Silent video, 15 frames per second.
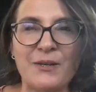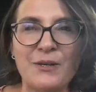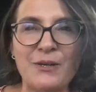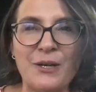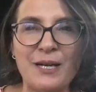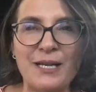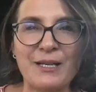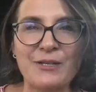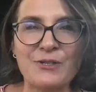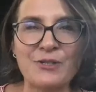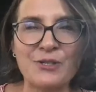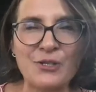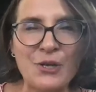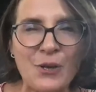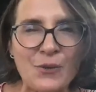like
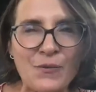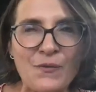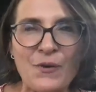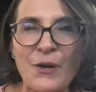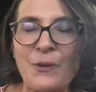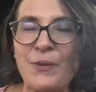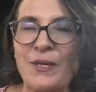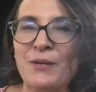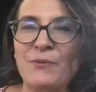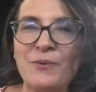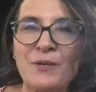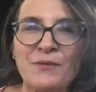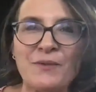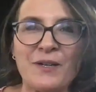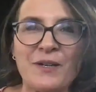slow-flowing
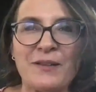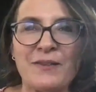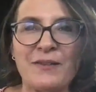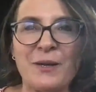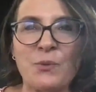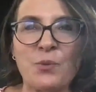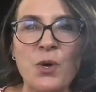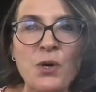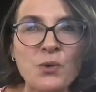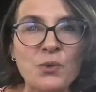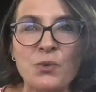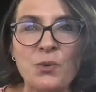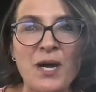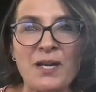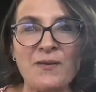river that
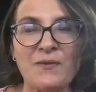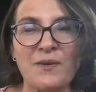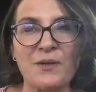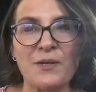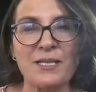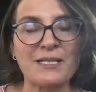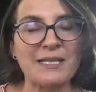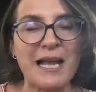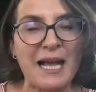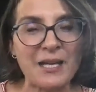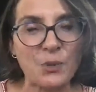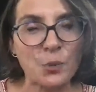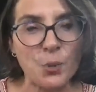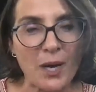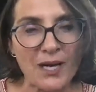won't waver. It's
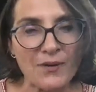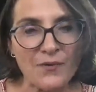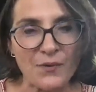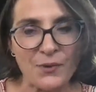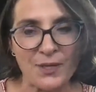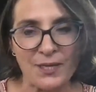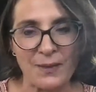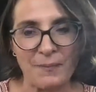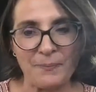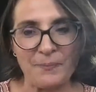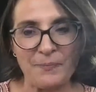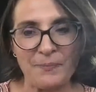unwavering.